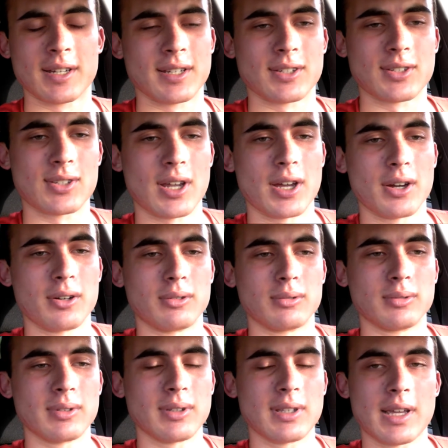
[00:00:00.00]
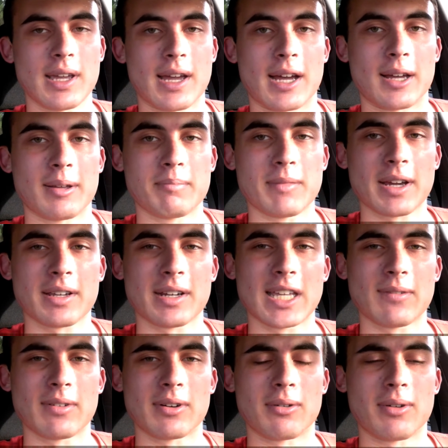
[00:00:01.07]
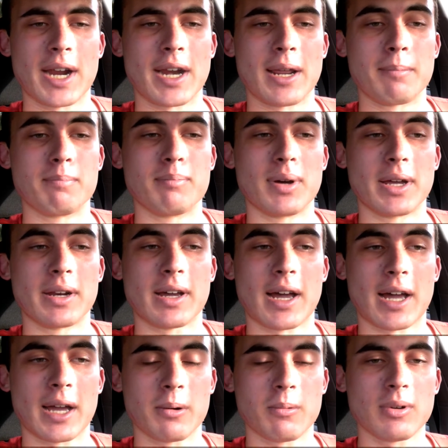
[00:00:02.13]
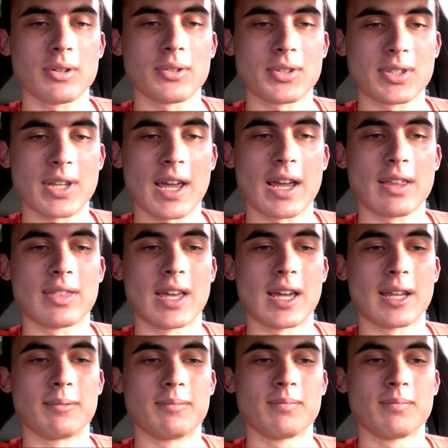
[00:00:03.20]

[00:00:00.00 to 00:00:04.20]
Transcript: So, yeah, I'm not gonna give it a rating, but I will say that